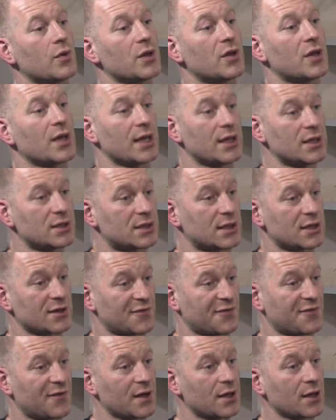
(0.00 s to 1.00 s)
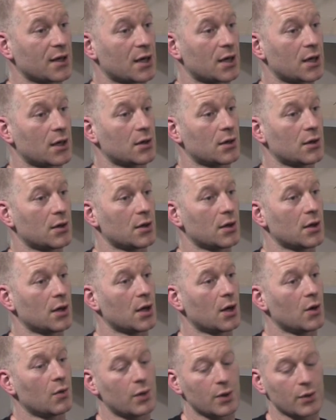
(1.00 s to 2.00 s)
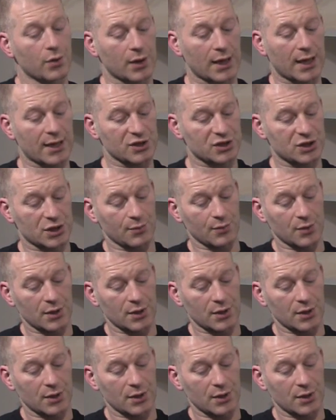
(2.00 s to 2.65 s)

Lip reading: with the index finger, we will actually